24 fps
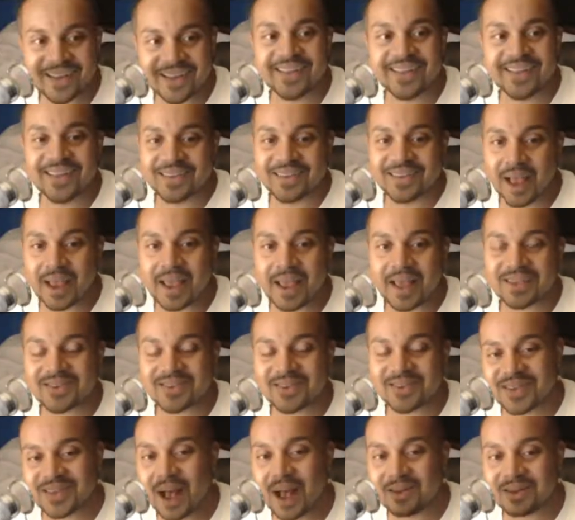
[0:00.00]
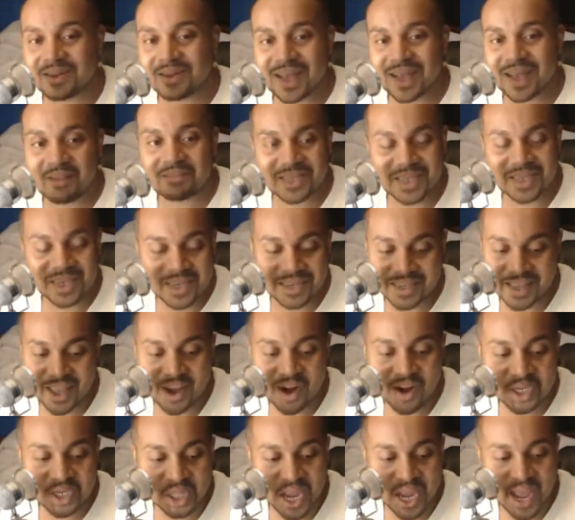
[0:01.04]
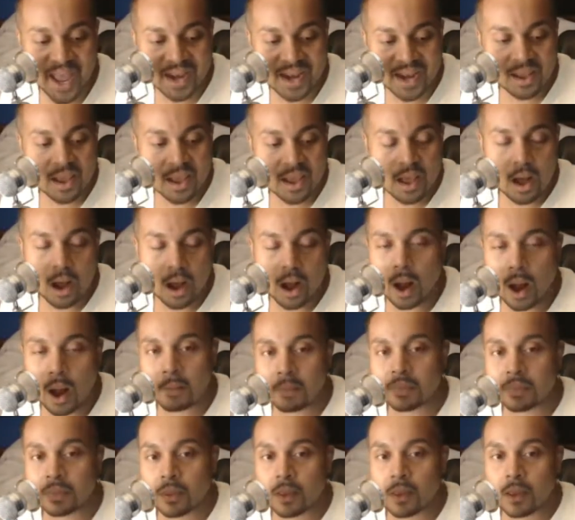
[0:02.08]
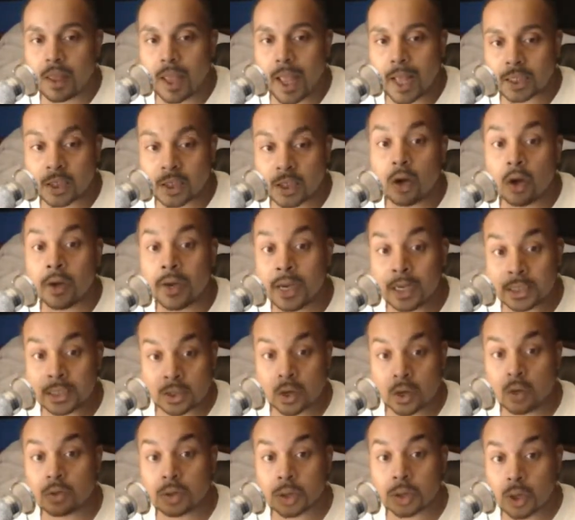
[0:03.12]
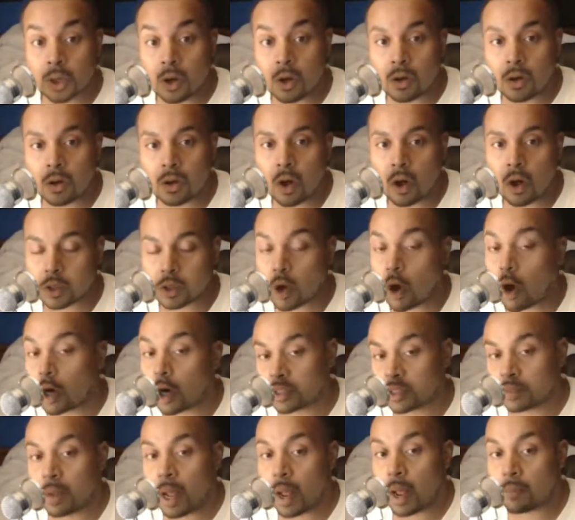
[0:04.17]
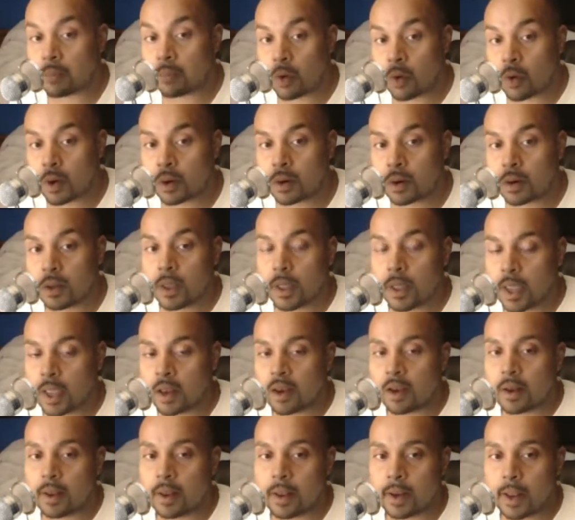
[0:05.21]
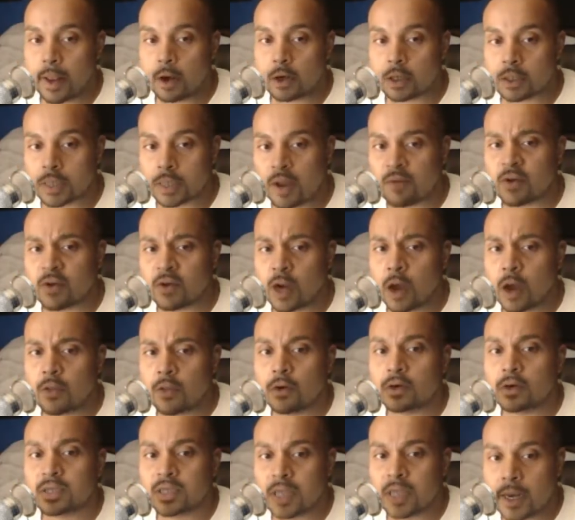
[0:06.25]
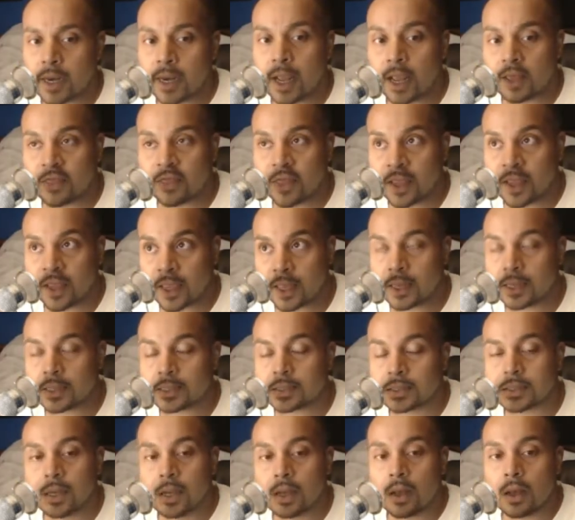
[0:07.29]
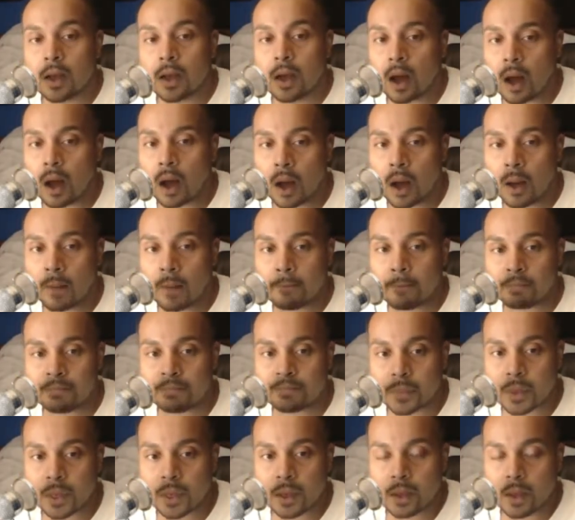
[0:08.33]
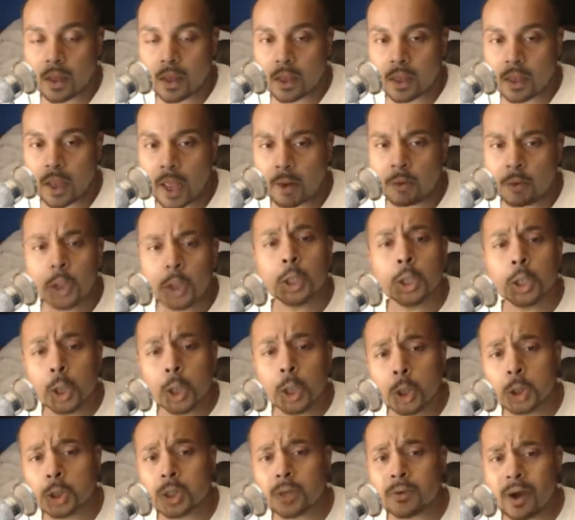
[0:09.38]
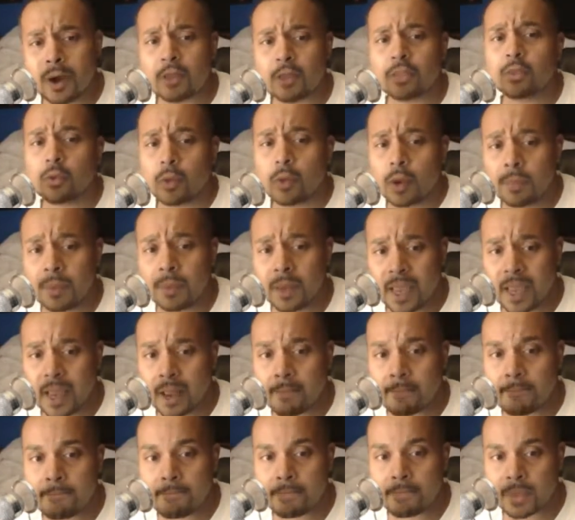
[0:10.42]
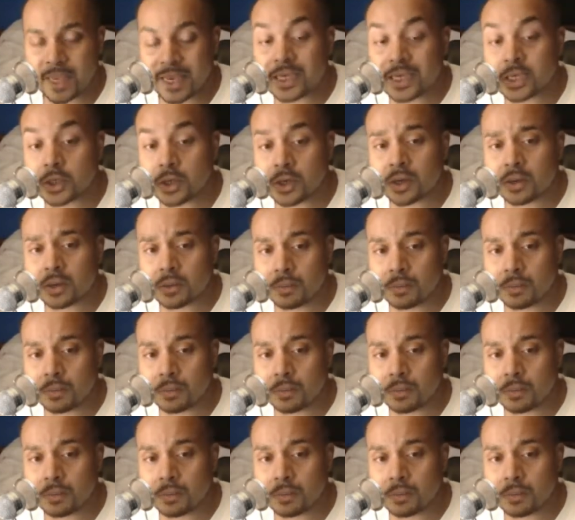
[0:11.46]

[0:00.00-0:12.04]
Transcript: So Tom Z is in our chat. As you know, he does his own show called Cars and Popcorn. It airs every other Sunday, I think it is. Usually around 3 p.m. Eastern.